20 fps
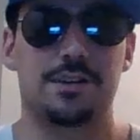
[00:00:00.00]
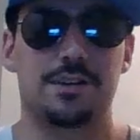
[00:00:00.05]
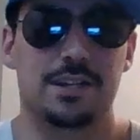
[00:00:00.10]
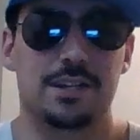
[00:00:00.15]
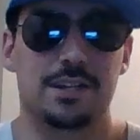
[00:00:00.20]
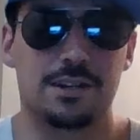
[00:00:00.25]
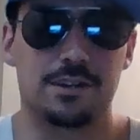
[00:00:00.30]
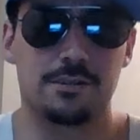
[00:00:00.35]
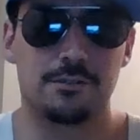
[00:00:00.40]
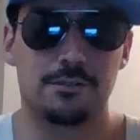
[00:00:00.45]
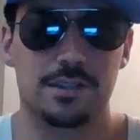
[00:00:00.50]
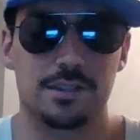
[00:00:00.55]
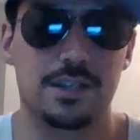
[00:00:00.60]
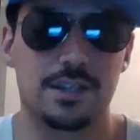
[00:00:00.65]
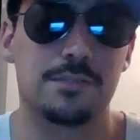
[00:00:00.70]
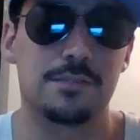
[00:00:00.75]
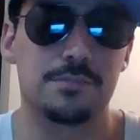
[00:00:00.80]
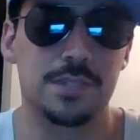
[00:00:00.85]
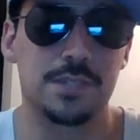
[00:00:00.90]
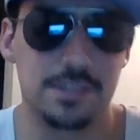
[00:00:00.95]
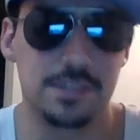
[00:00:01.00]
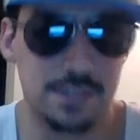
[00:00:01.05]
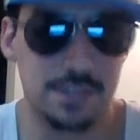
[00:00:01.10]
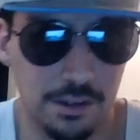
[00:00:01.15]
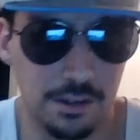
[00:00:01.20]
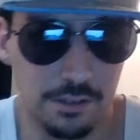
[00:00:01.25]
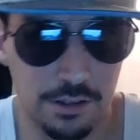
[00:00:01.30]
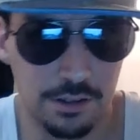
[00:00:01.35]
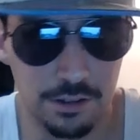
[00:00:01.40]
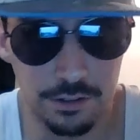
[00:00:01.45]
here with
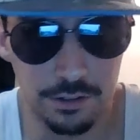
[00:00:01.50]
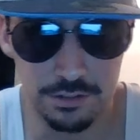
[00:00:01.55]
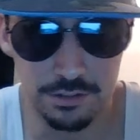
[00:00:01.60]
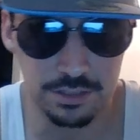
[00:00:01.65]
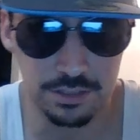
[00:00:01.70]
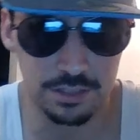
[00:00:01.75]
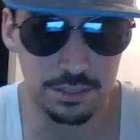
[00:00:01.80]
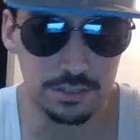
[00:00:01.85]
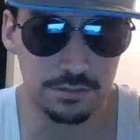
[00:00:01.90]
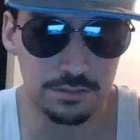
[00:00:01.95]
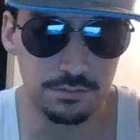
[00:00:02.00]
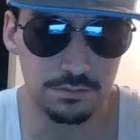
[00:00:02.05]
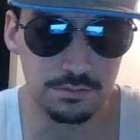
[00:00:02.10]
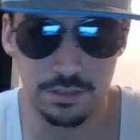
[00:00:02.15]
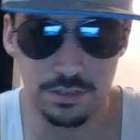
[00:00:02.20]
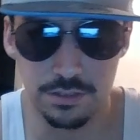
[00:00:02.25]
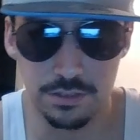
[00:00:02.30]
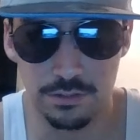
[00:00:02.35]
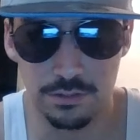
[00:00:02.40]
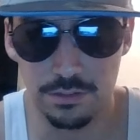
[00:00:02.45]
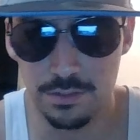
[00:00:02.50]
Minotauro, who's in